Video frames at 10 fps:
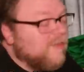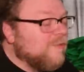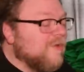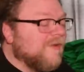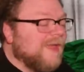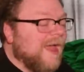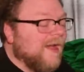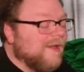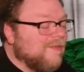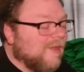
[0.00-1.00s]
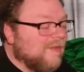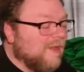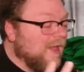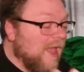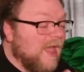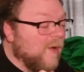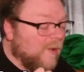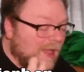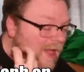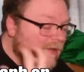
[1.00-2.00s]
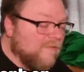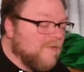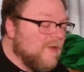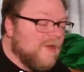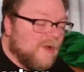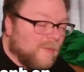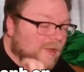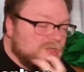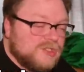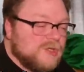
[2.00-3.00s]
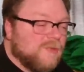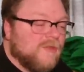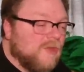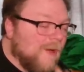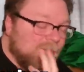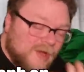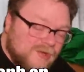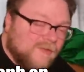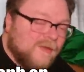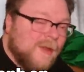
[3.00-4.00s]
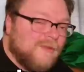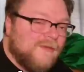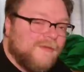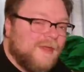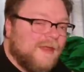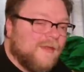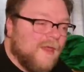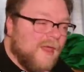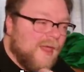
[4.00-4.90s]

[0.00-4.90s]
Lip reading: in the movie, yeah, he's like saying, hey, I want to have a relationship with you. I'm not just an empty seat.